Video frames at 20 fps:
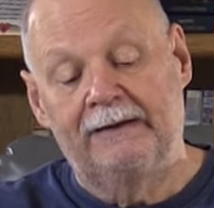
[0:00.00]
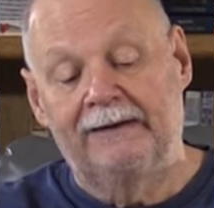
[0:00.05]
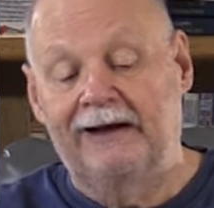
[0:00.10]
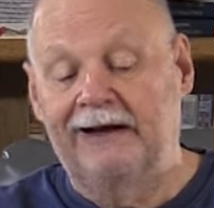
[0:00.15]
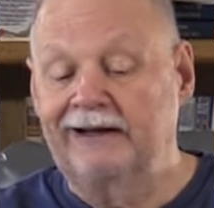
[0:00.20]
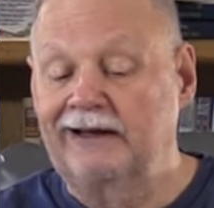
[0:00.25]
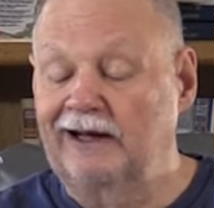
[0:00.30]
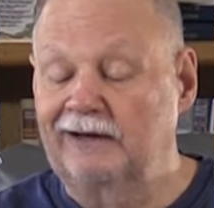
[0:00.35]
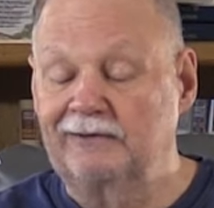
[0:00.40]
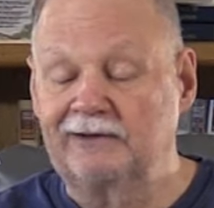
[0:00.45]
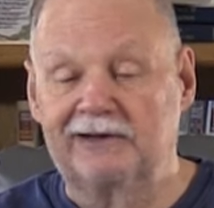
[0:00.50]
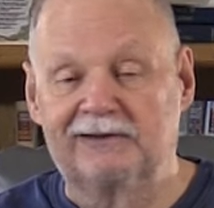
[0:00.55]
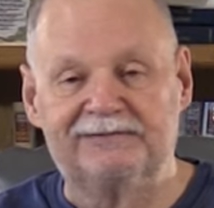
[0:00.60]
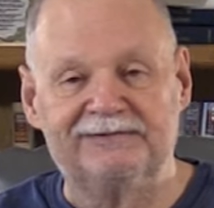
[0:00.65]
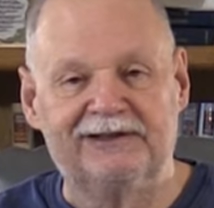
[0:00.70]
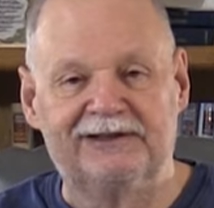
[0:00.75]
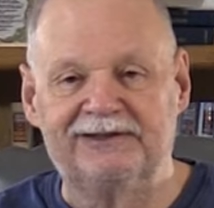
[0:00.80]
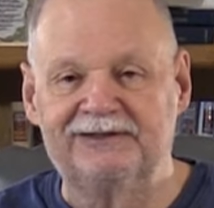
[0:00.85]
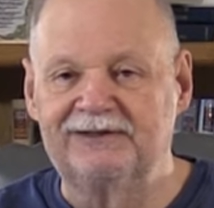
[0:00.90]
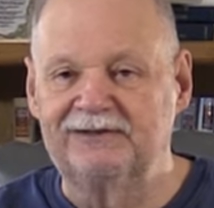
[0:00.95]
I got
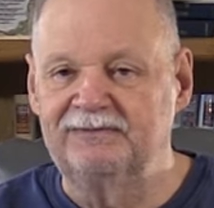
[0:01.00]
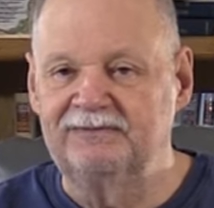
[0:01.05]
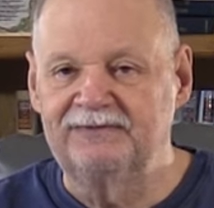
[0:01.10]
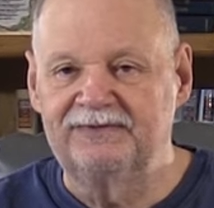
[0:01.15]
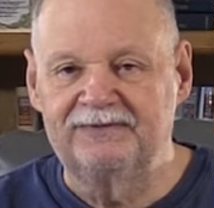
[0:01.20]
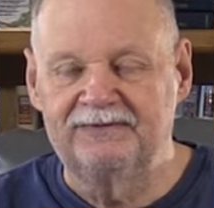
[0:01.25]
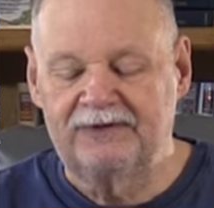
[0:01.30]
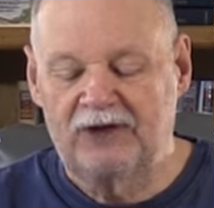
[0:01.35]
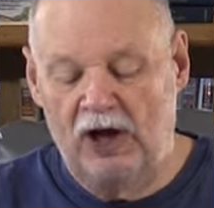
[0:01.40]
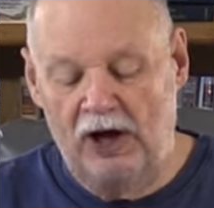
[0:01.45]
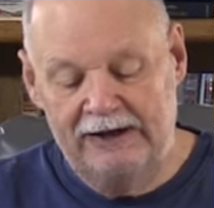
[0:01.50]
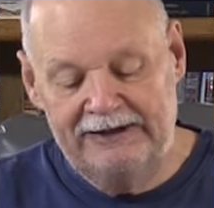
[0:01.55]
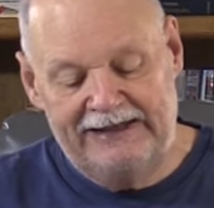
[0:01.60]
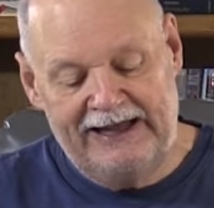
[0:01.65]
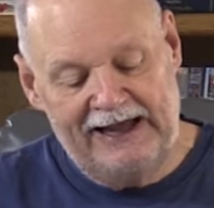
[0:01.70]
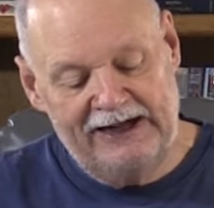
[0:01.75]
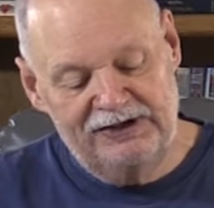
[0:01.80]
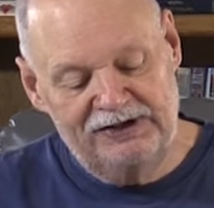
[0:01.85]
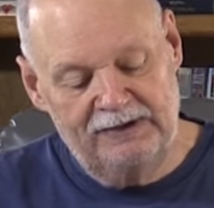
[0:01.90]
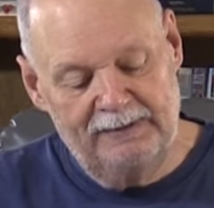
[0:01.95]

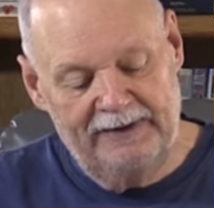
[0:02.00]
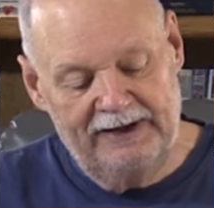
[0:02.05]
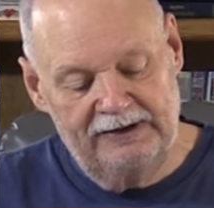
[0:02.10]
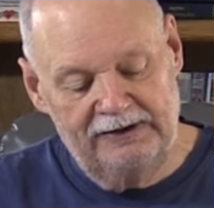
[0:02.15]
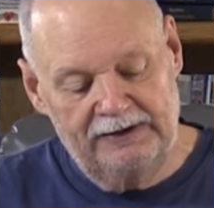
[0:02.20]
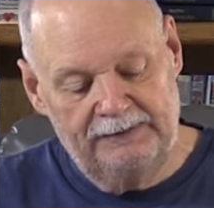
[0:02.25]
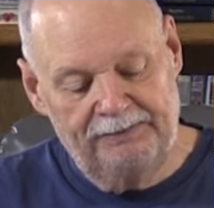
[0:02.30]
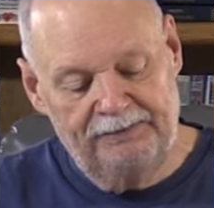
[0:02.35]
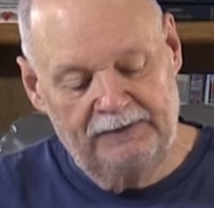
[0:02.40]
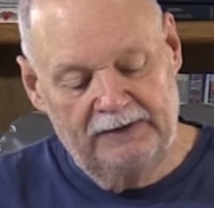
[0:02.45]
contact cement